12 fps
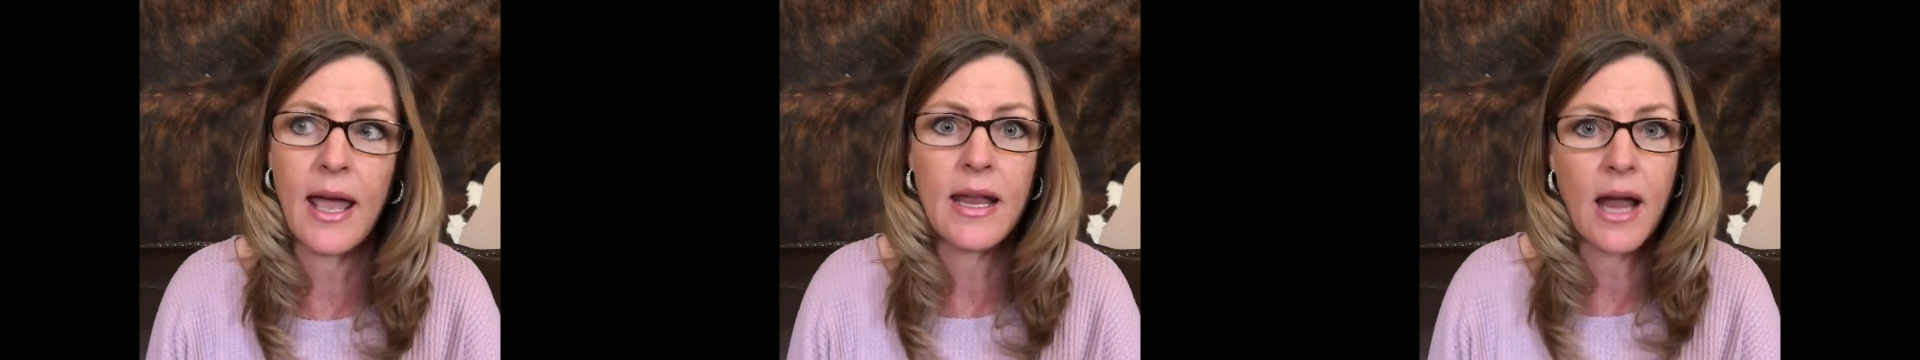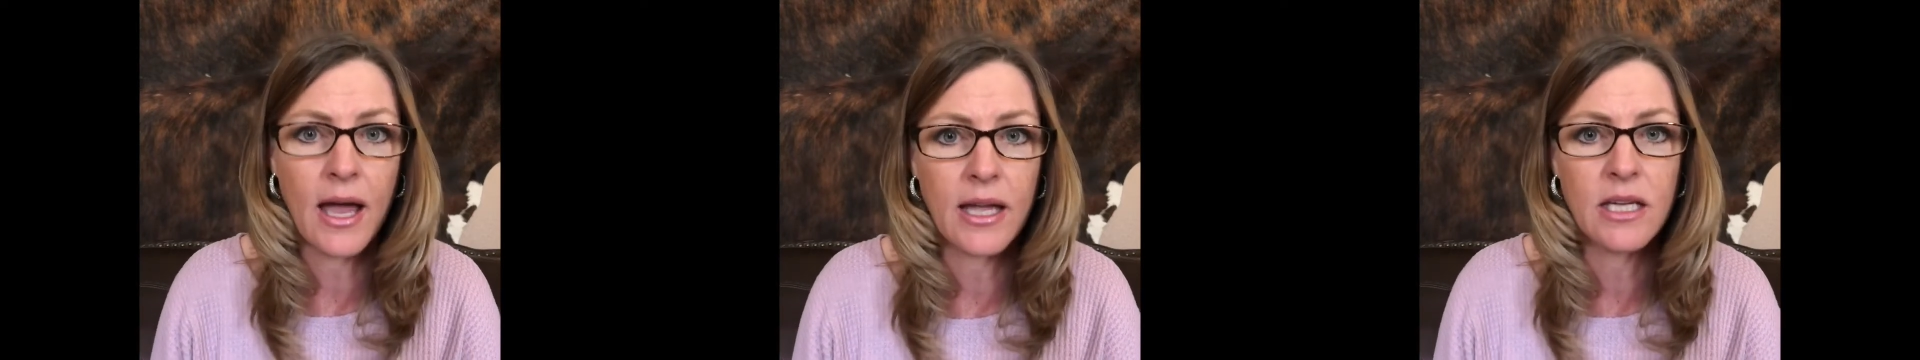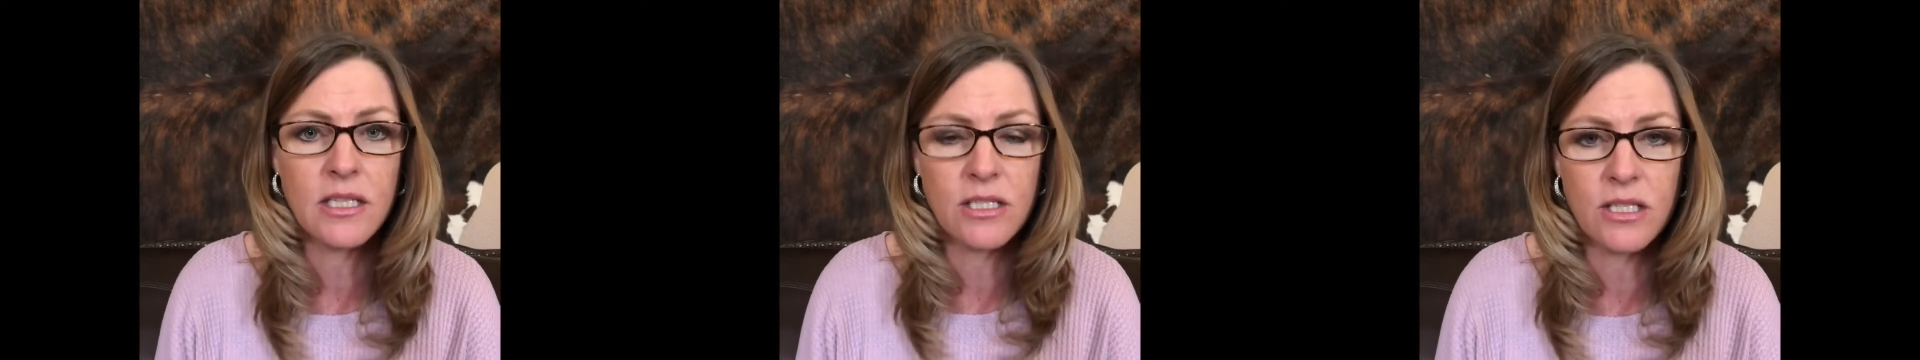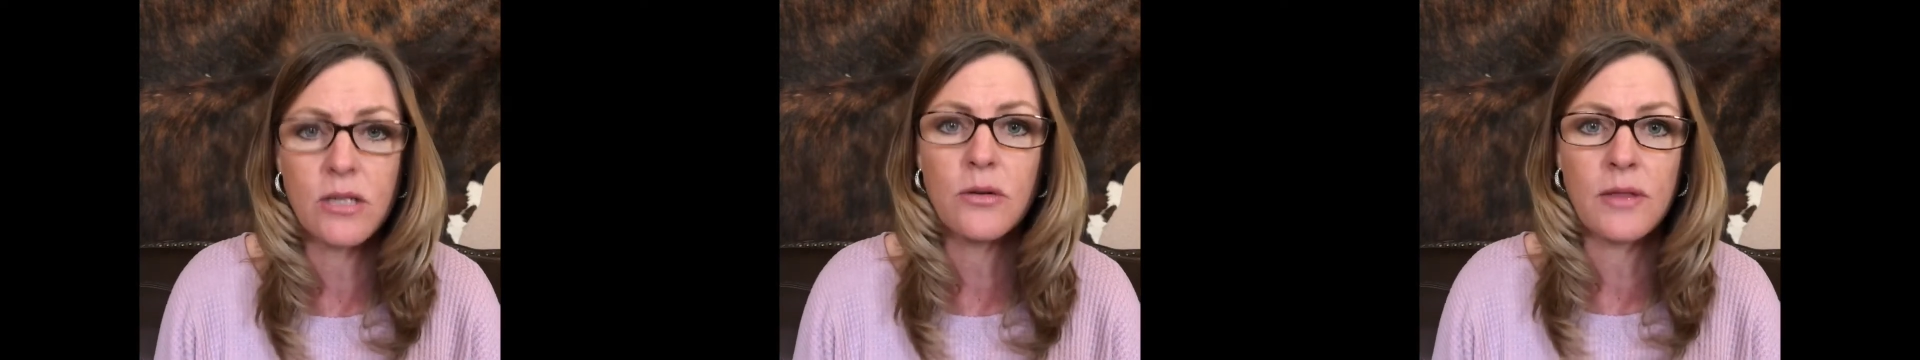And I can
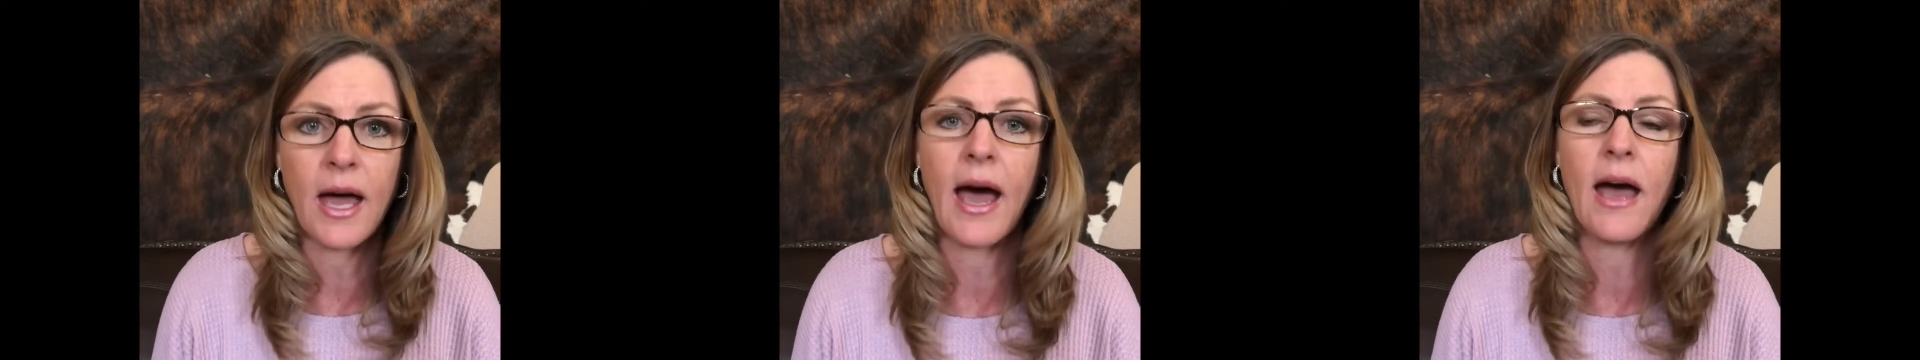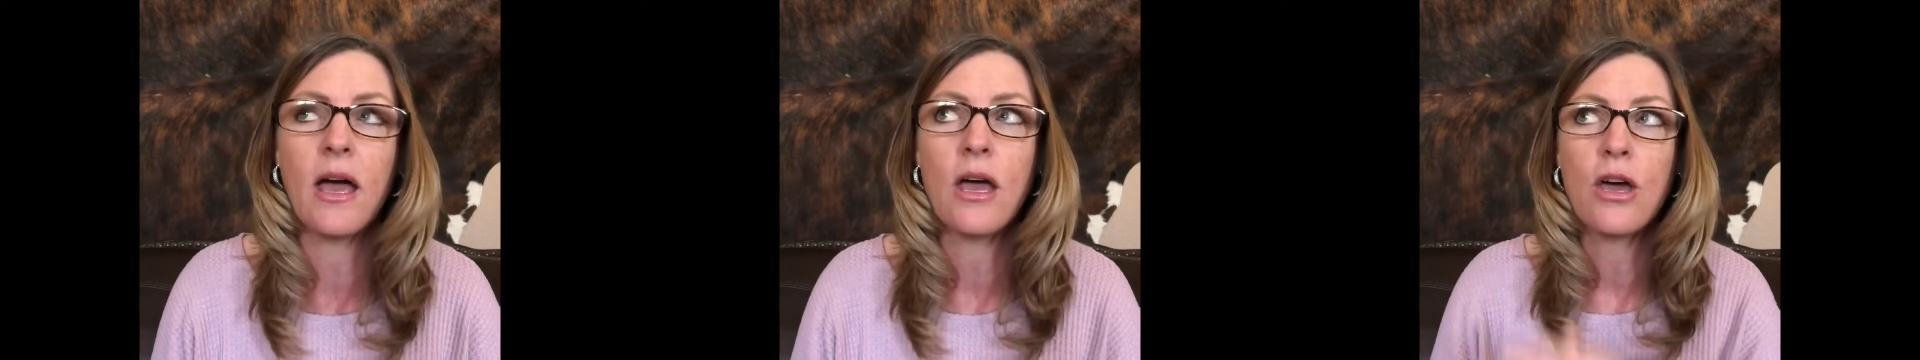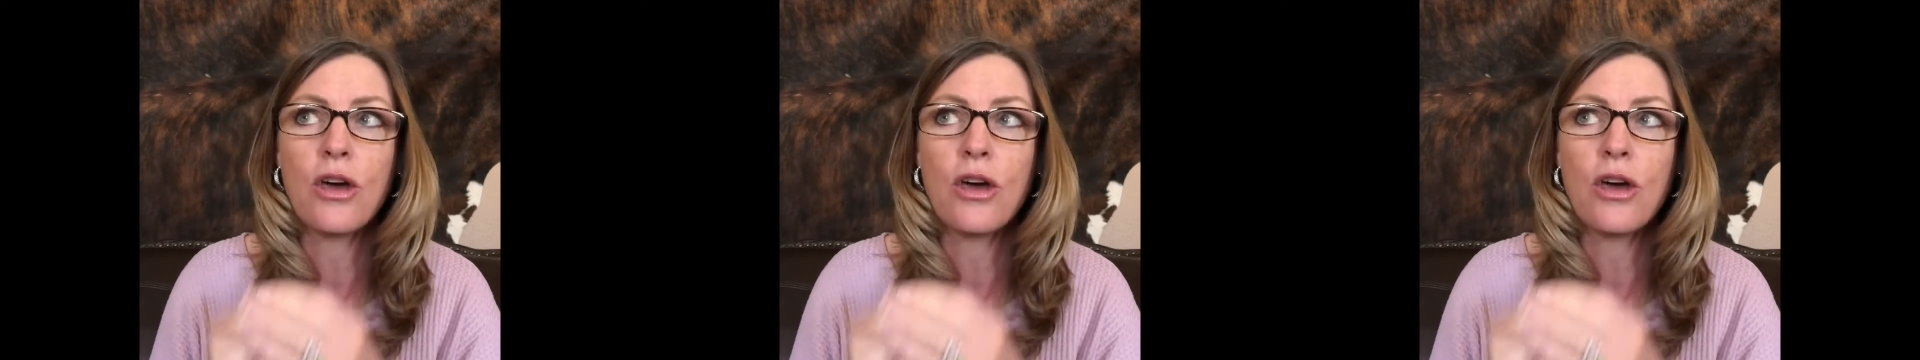do that